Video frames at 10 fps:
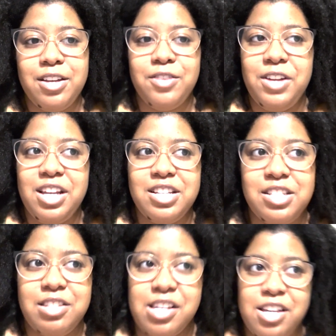It's funny because
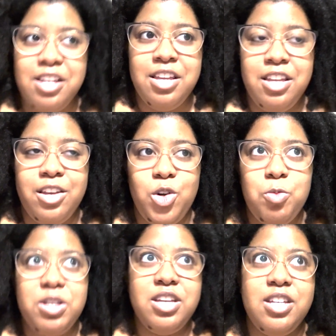it's like, it'll
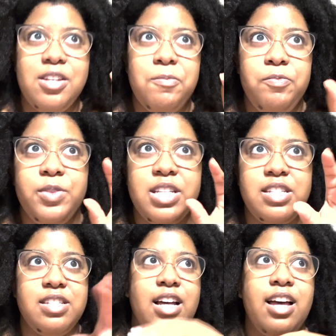be the
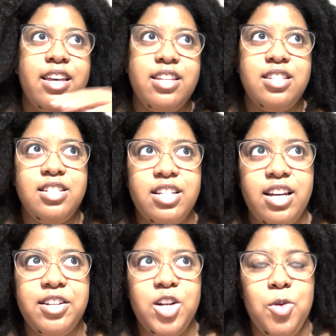sides
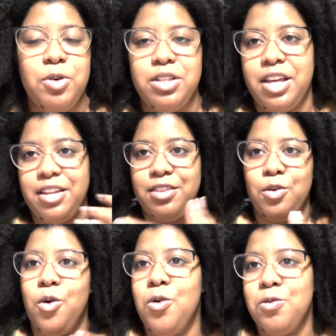together, but like the
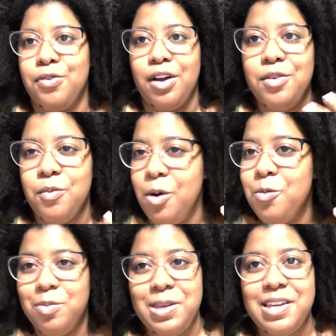whole front
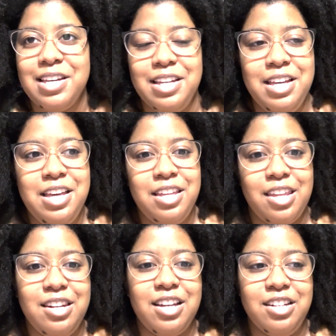won't be
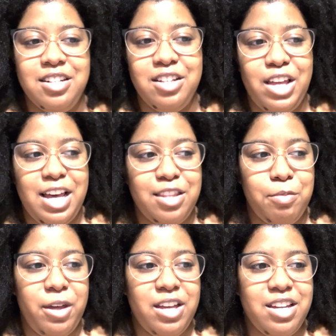connected until I add the
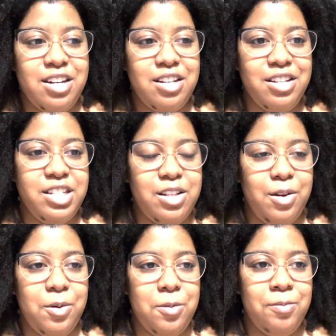band.
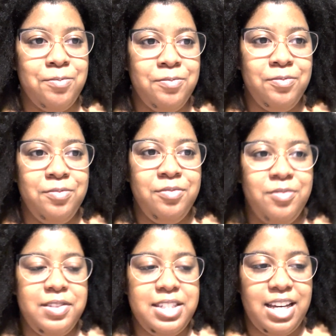So
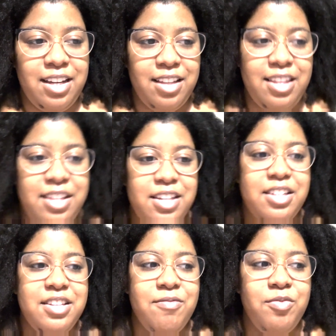yeah, I think
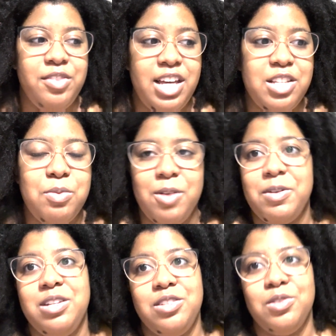that's what I'm
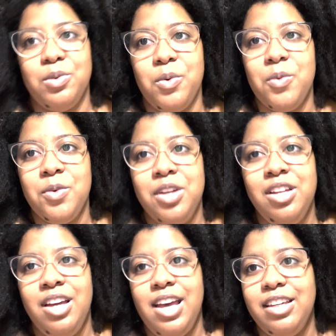gonna do
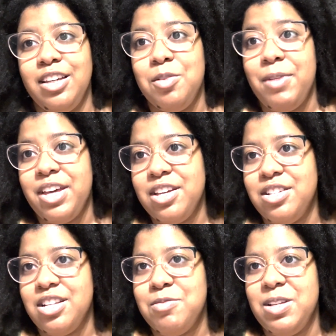and make
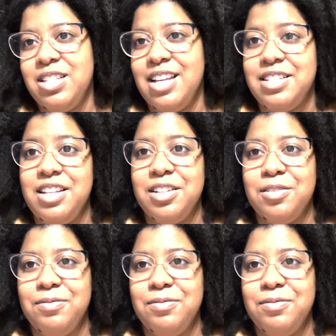adjustments as needed.